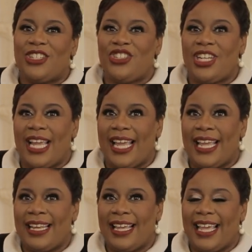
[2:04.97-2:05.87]

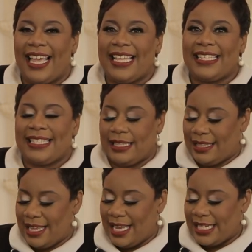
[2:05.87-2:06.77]
Shane is
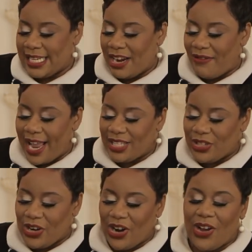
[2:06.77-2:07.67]
the
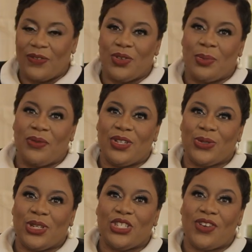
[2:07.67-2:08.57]
Director of Human
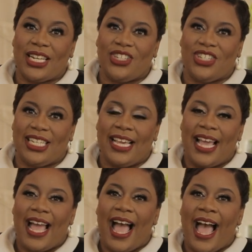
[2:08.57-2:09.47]
Resource Strategy
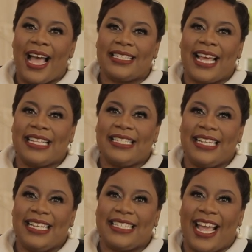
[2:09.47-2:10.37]
at
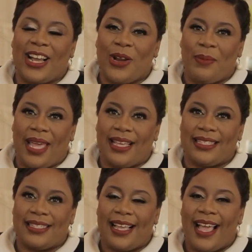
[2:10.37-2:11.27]
Antilles
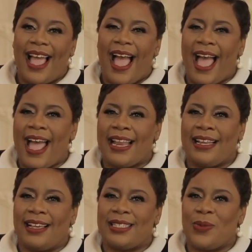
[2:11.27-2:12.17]
Economics
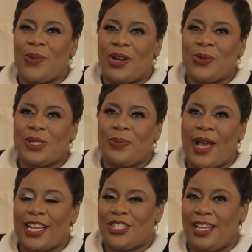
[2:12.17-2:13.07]
and someone who's
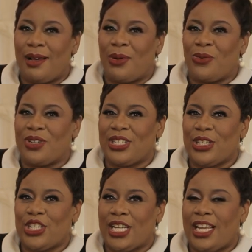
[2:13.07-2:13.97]
passionate about
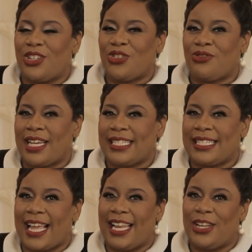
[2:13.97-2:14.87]
researching
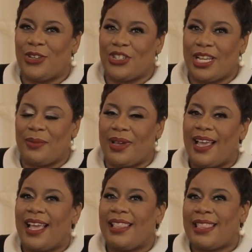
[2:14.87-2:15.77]
trust and leadership.
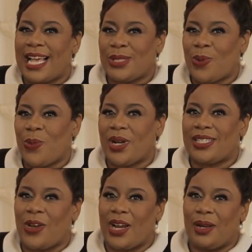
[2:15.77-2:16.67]
That's what we're
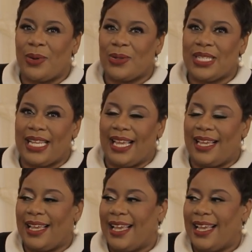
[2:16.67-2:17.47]
talking about today.